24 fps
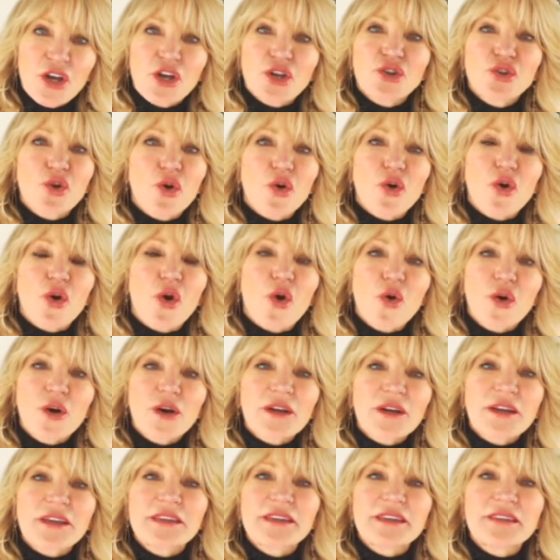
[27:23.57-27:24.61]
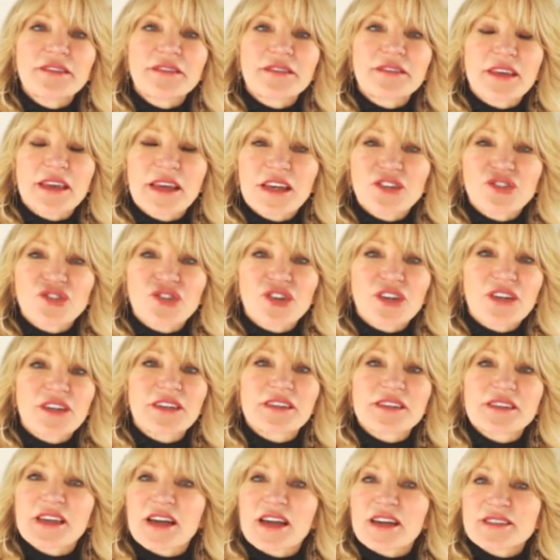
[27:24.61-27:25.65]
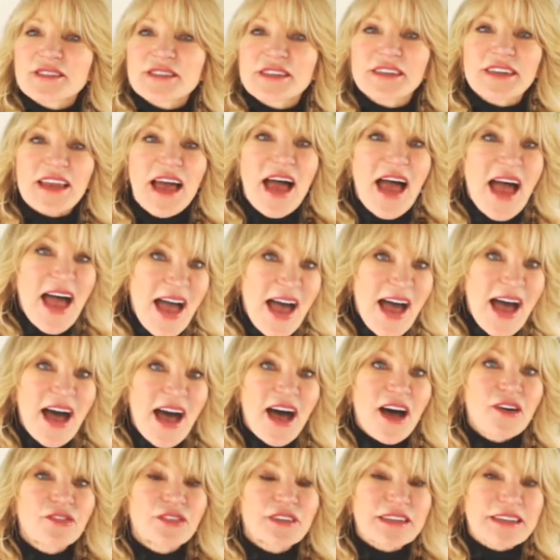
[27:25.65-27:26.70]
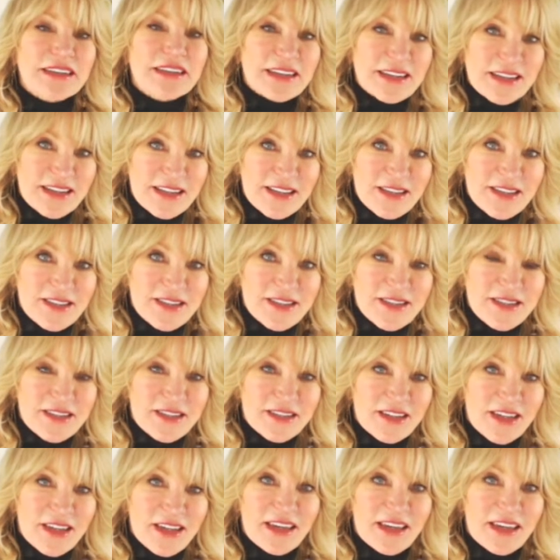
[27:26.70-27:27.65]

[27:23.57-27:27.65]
Your organization doesn't have needs.